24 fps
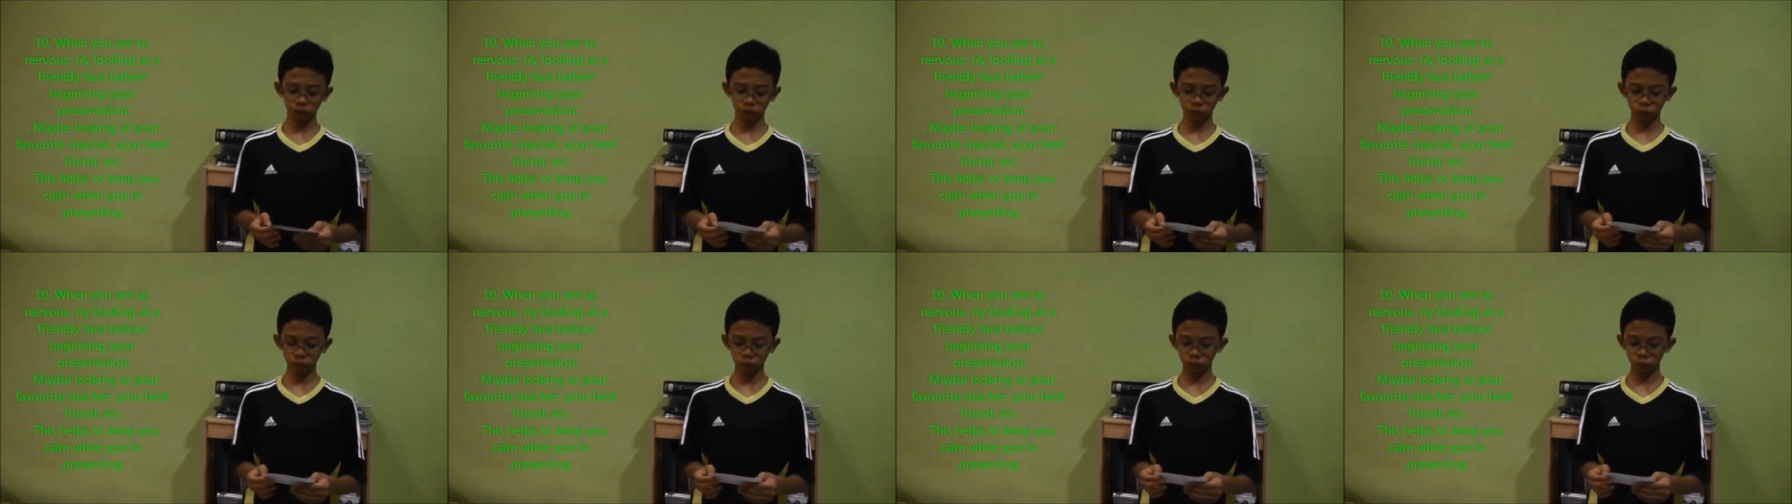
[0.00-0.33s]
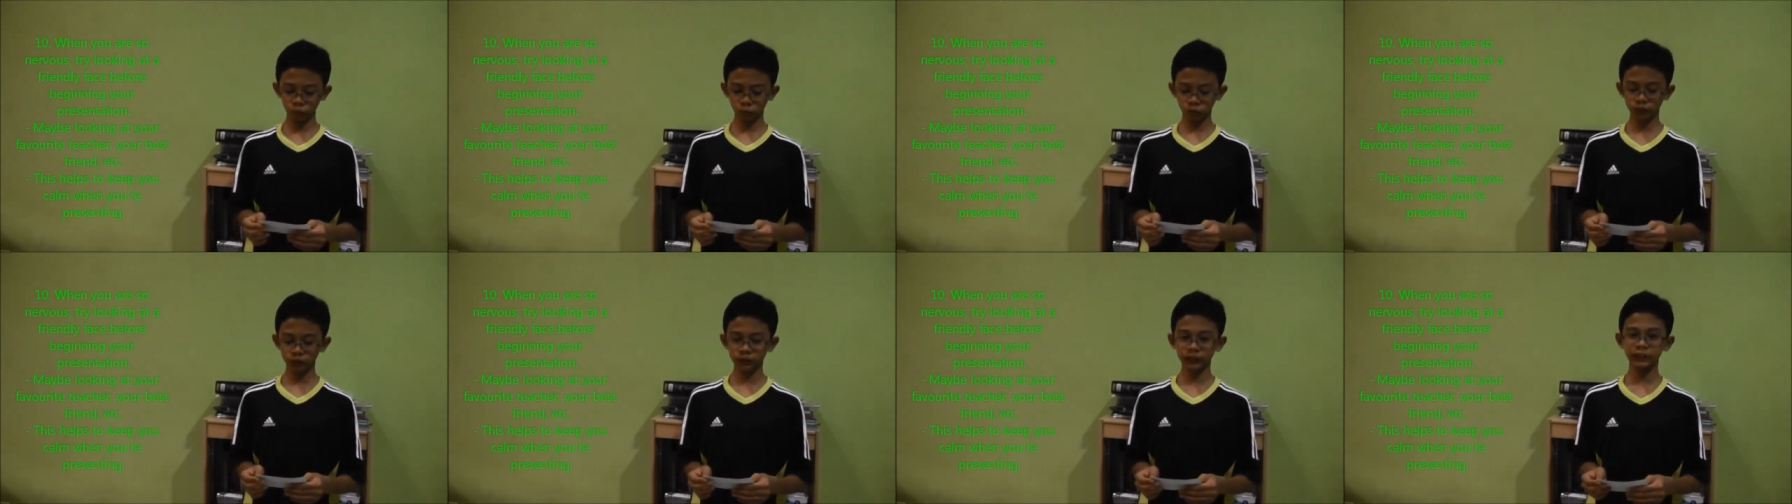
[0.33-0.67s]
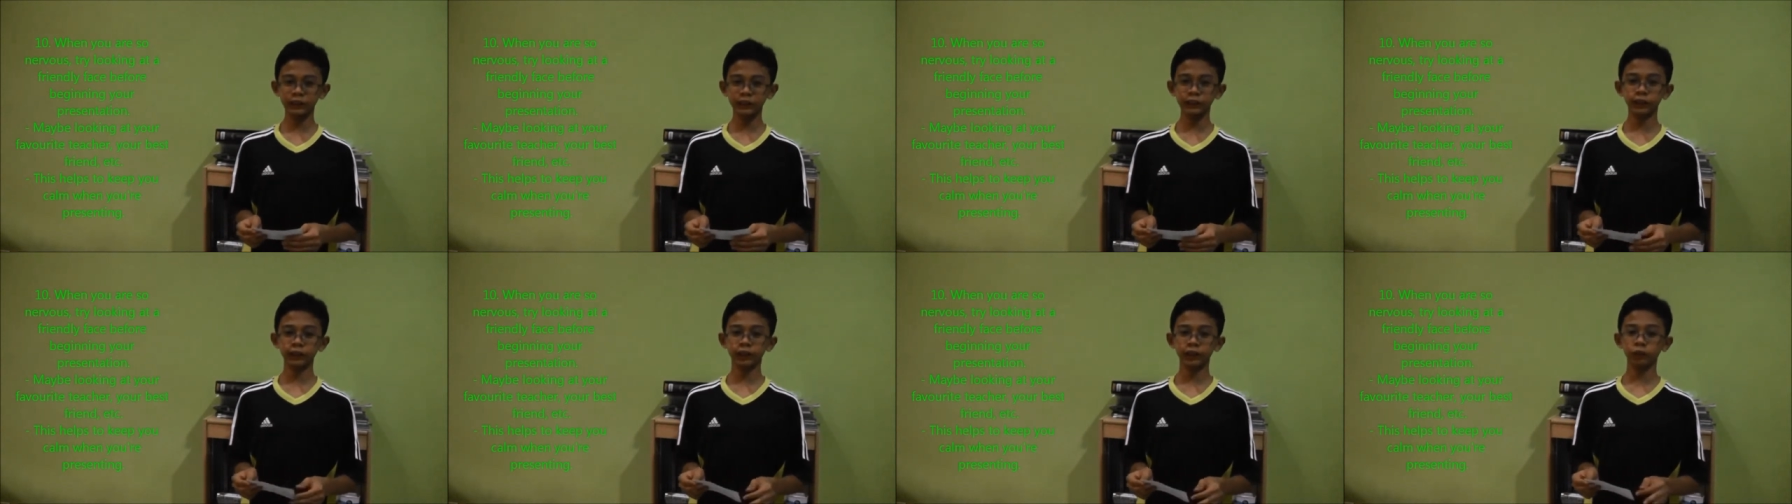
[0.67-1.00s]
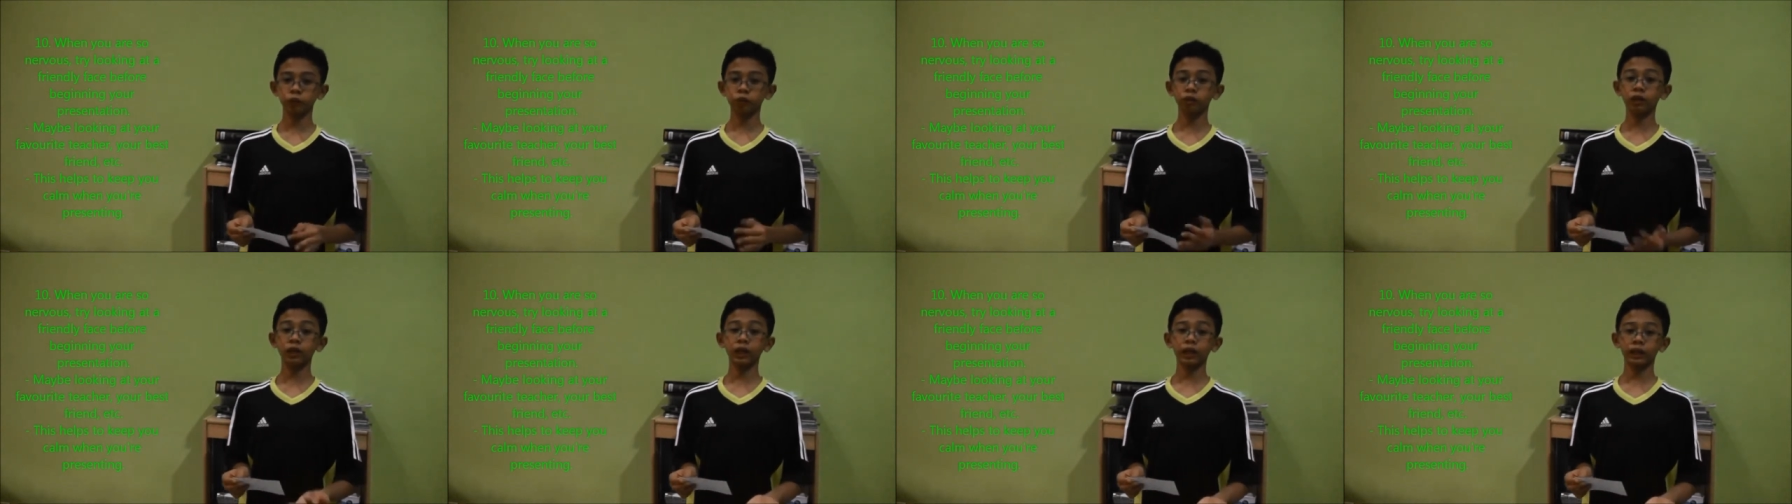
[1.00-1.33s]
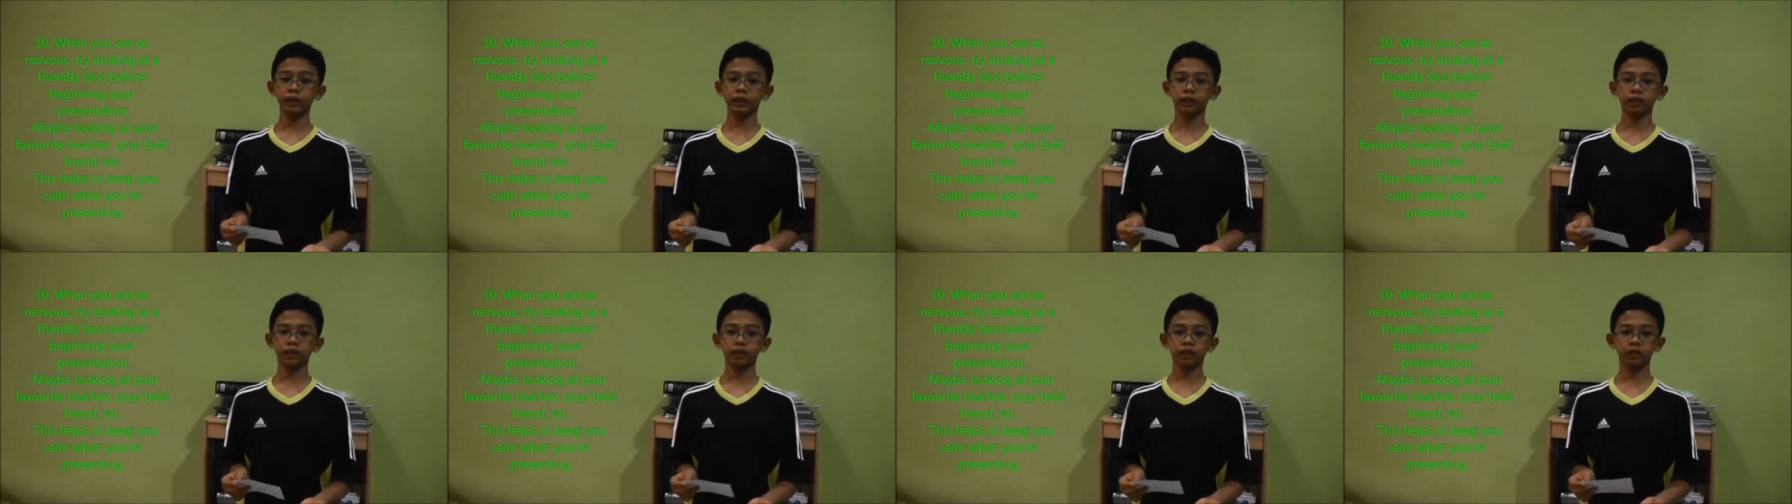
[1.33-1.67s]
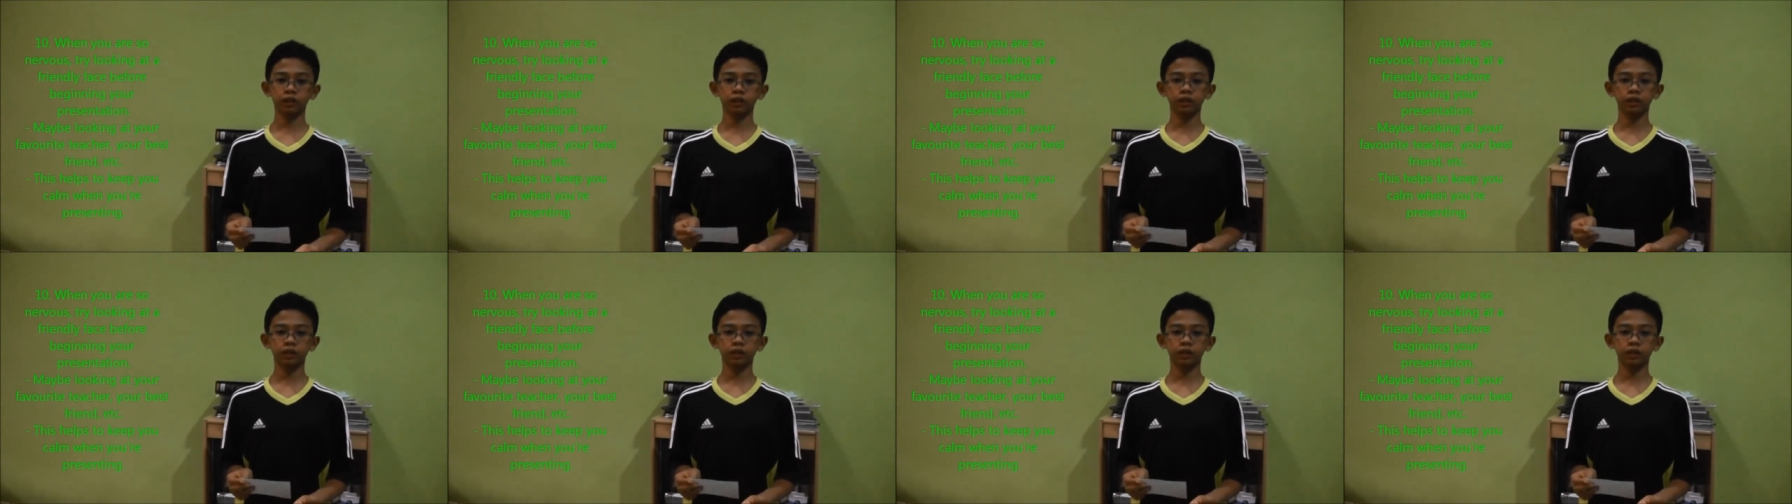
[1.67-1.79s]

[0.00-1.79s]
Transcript: or teacher that you like.